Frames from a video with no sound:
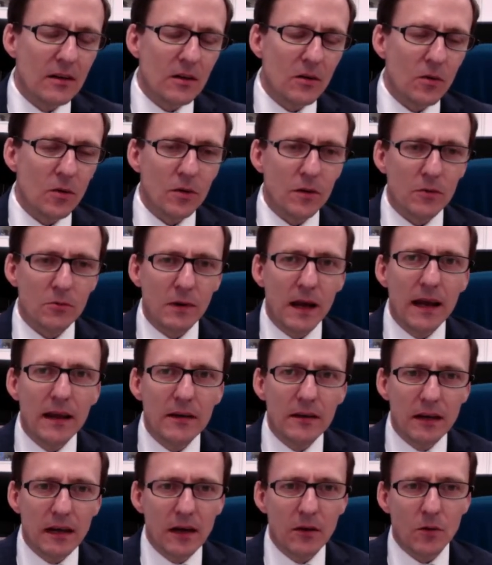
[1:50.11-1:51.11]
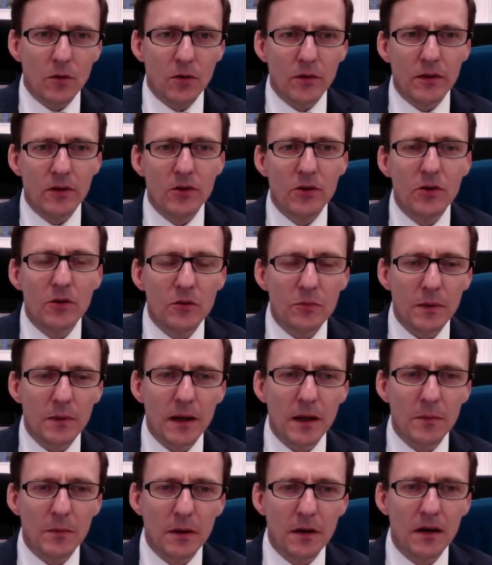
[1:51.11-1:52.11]
or the radio or the
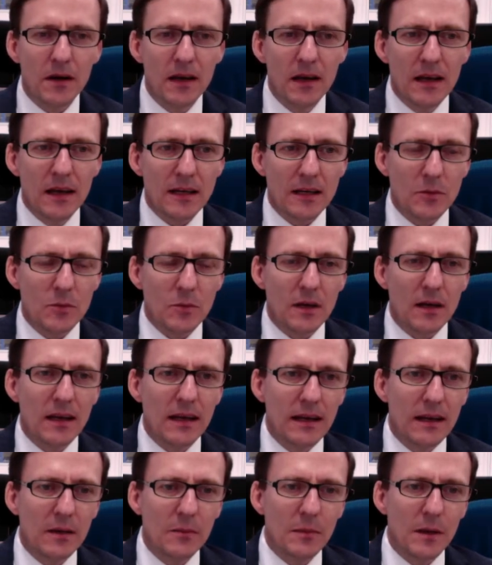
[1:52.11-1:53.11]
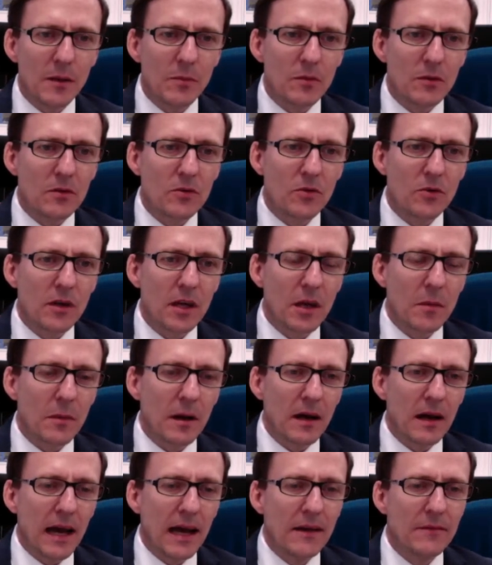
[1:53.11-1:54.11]
newspaper and we'll hear people talking
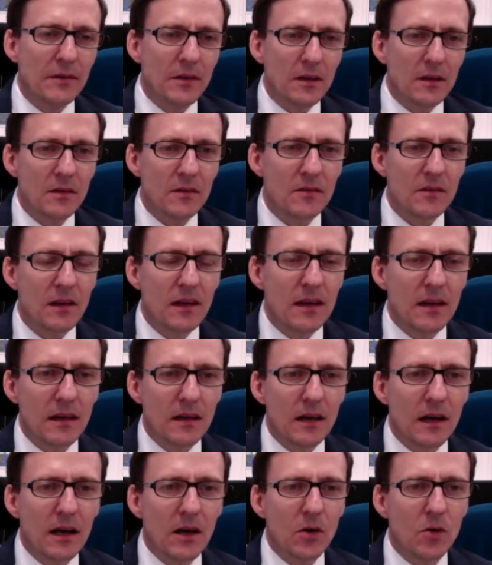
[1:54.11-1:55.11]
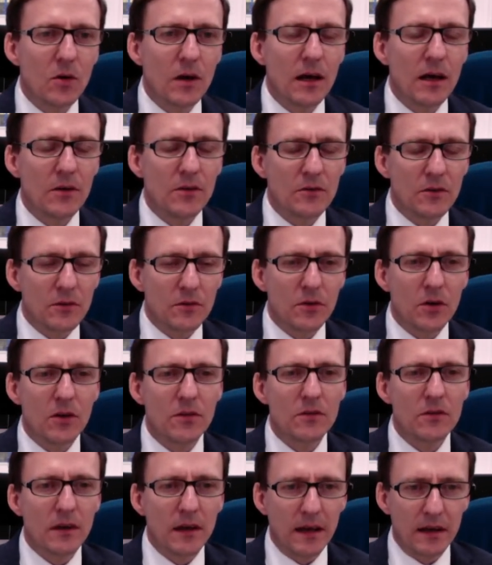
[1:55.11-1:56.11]
about evidence in a whole host of
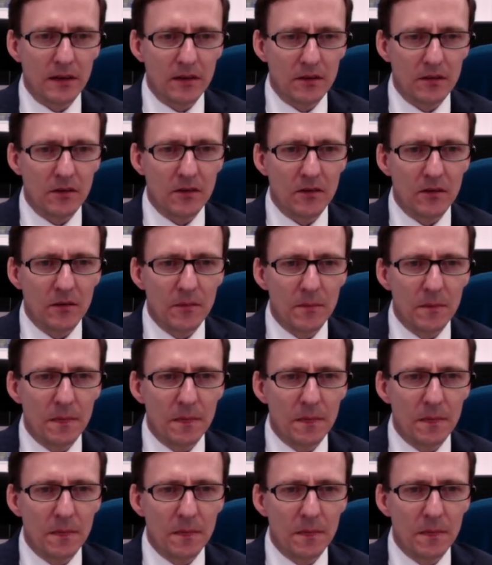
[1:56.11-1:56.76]
contexts.